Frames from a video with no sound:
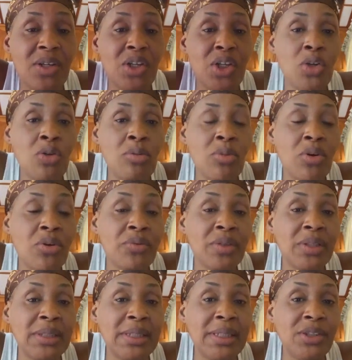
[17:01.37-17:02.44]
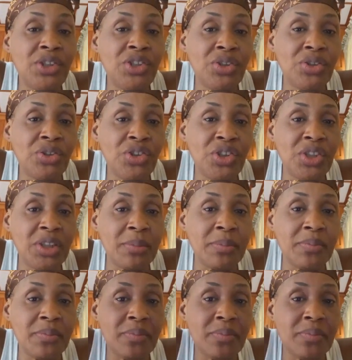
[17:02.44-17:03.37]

No more relationship.